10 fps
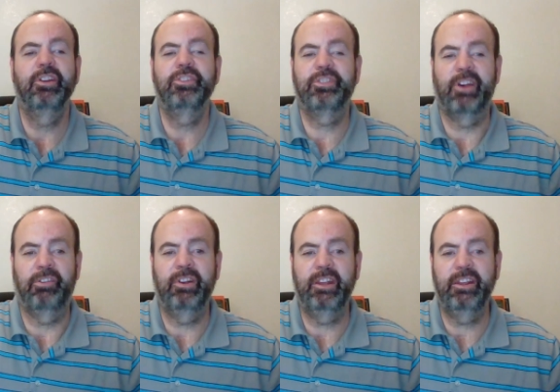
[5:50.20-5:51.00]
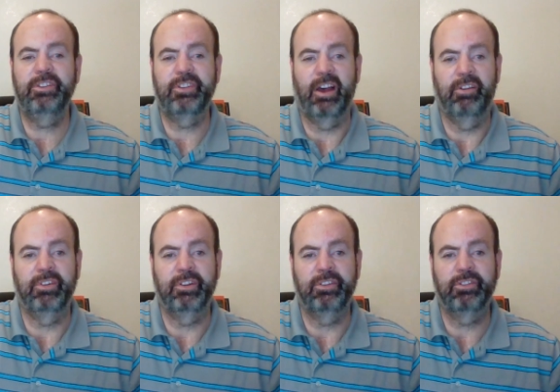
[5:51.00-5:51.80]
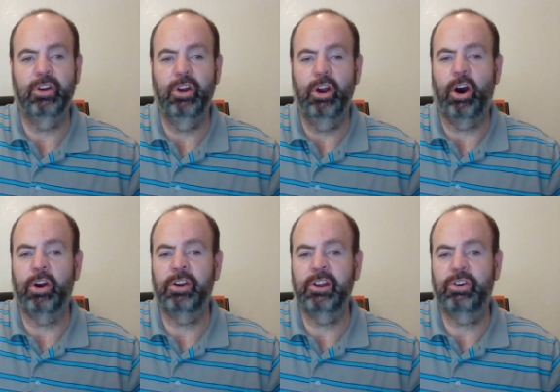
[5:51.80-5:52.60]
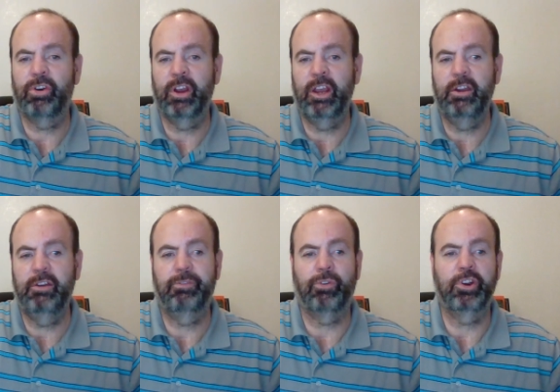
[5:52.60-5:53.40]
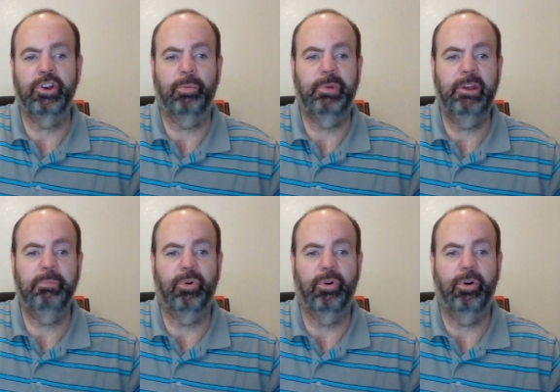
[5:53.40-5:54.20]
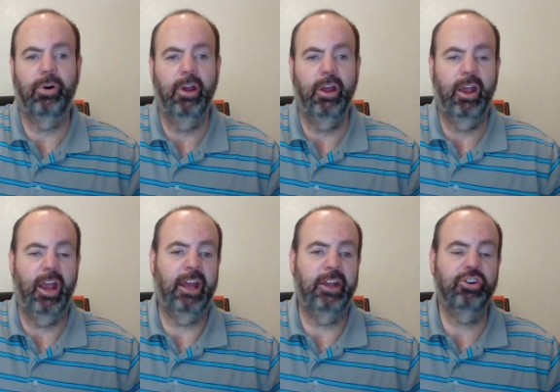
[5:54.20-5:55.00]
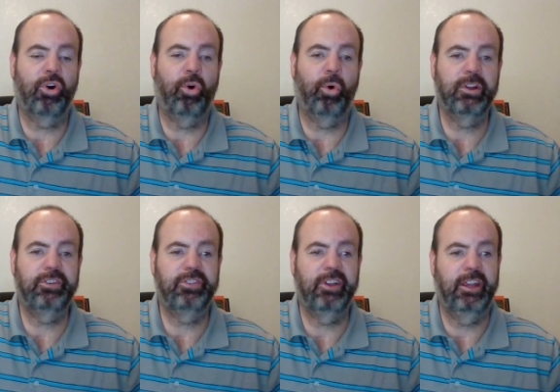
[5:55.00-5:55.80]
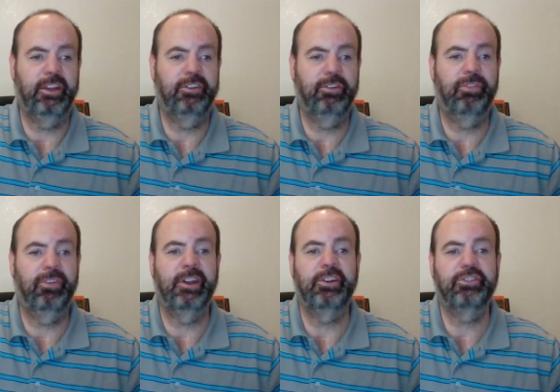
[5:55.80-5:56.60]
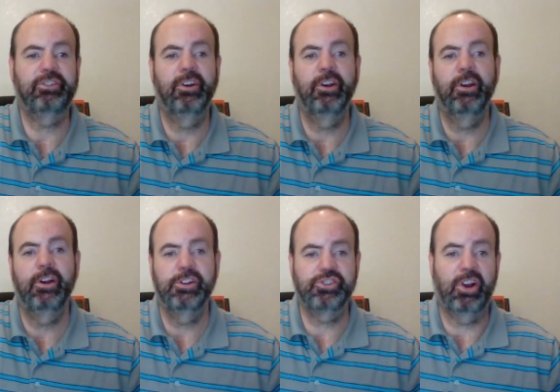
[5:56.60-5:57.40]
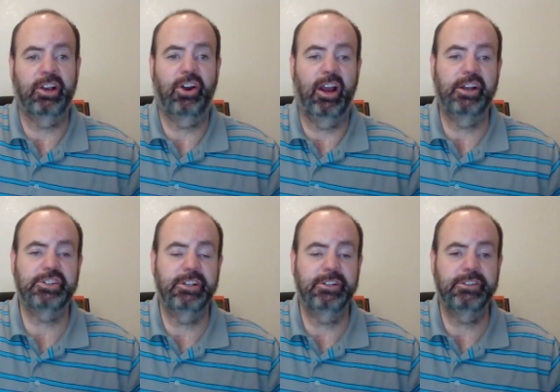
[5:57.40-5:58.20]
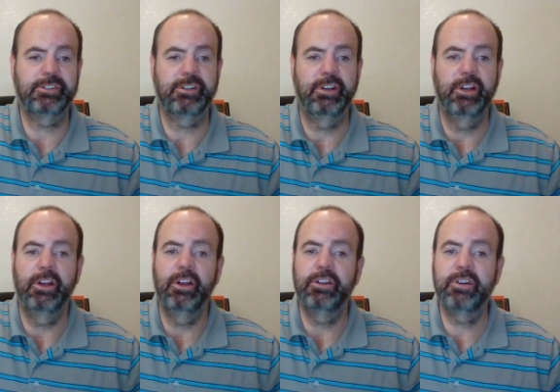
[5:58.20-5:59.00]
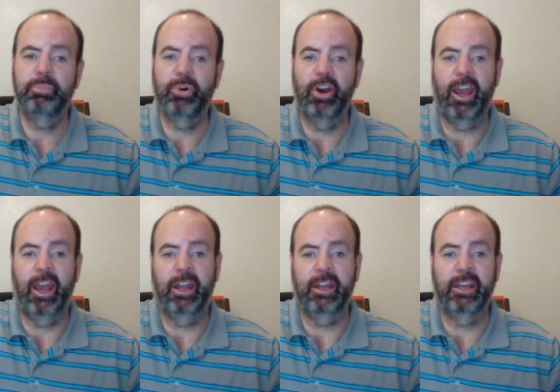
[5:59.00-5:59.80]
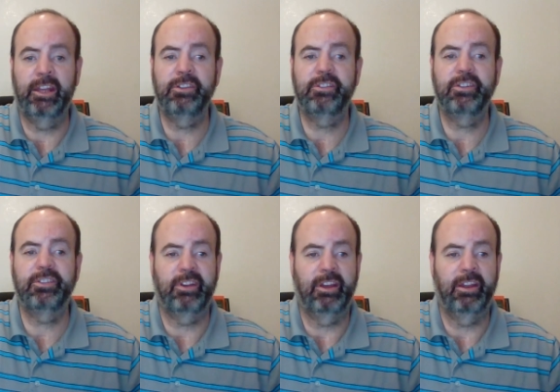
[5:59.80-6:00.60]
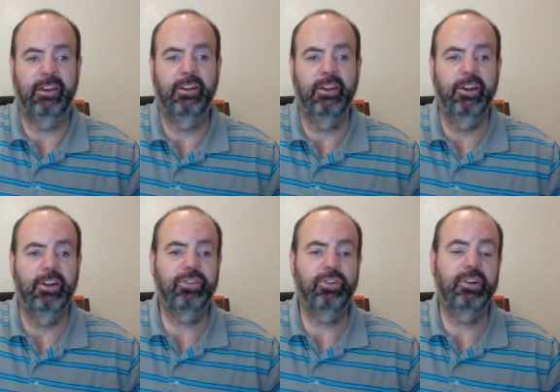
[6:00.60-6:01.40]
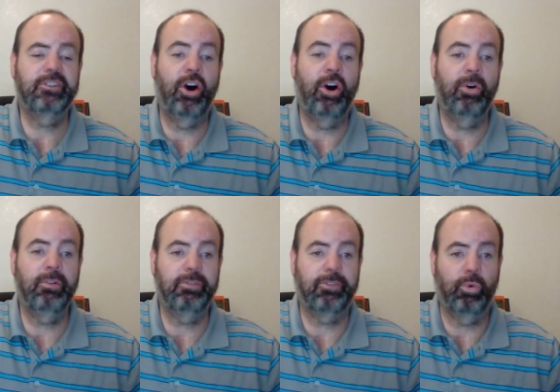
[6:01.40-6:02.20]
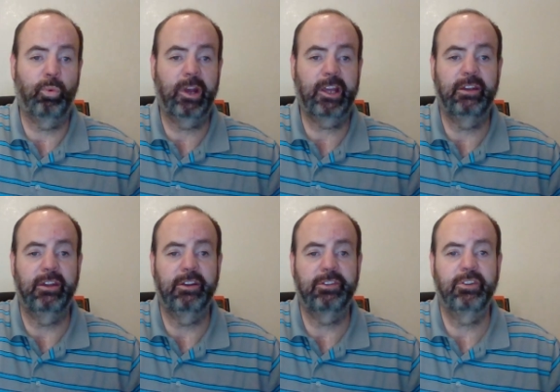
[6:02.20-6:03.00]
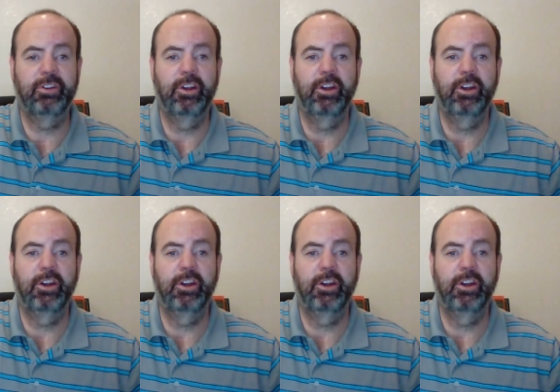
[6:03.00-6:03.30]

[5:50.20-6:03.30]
Seventy sevens are decreed for your people and your holy city to finish transgressions, to put an end to sin, to atone for wickedness,